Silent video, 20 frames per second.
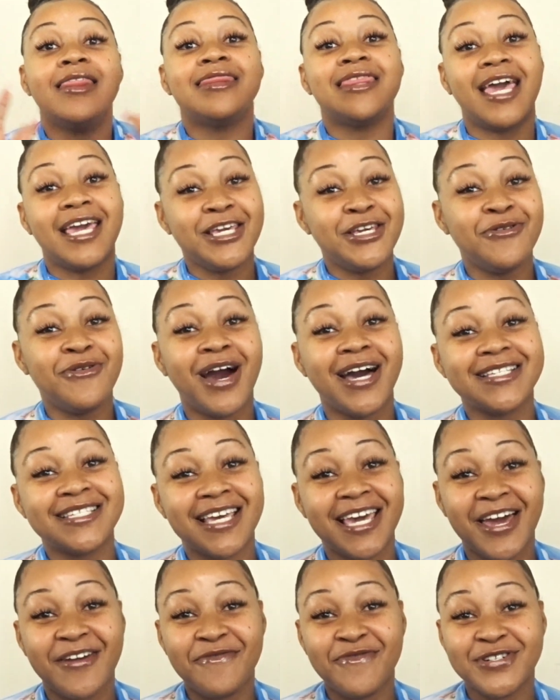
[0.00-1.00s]
thank you guys
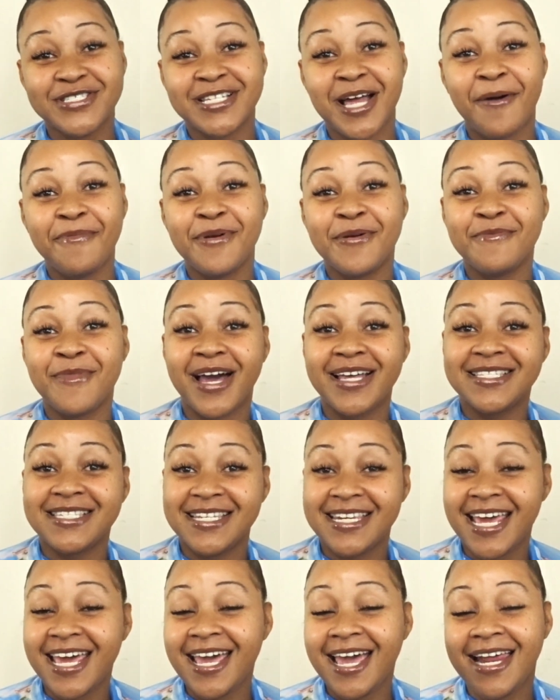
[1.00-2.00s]
again for stopping by
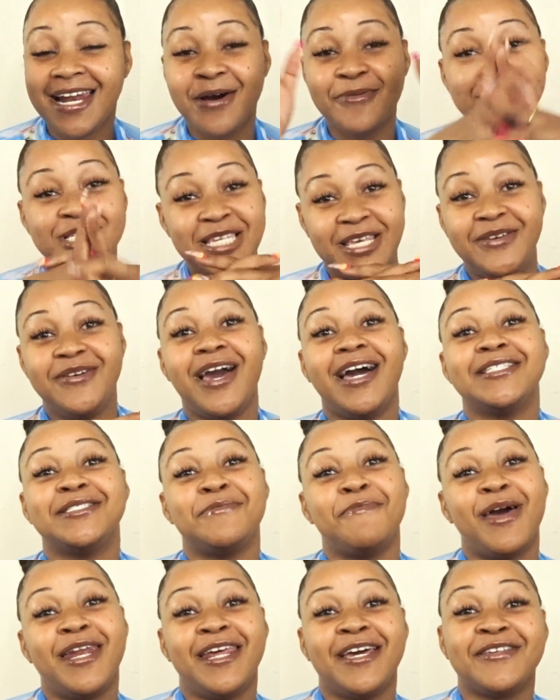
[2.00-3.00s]
today, and I will see you guys
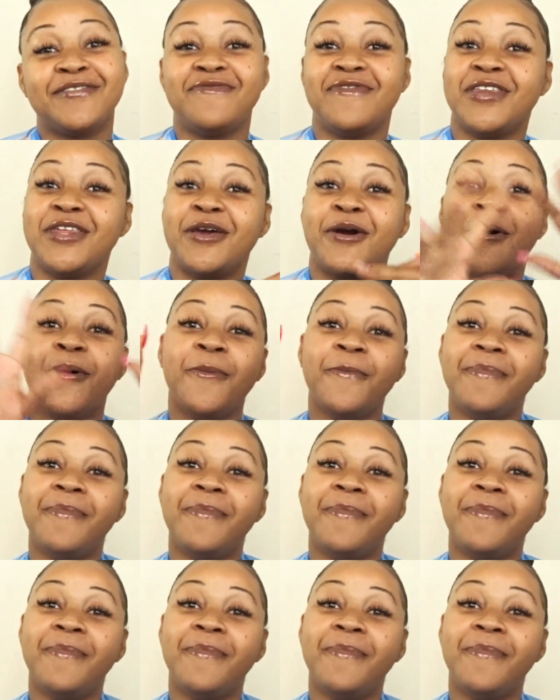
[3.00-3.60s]
in my next video.